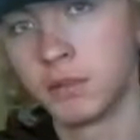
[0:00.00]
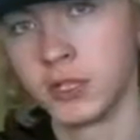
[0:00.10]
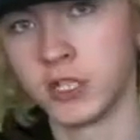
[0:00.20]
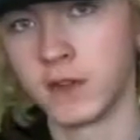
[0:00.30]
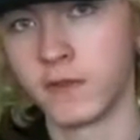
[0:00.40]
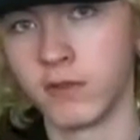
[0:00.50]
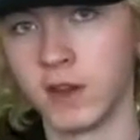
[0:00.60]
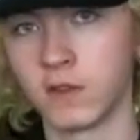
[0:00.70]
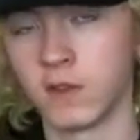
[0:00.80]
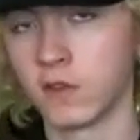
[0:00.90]
budget, for
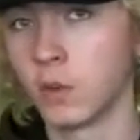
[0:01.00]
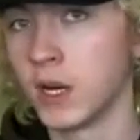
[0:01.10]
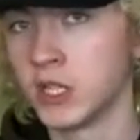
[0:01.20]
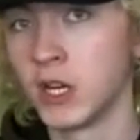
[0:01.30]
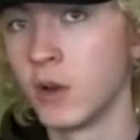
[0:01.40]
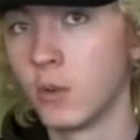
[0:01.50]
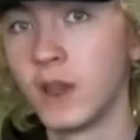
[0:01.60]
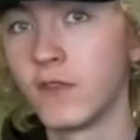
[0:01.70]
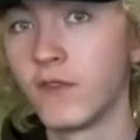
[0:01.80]
instance, which with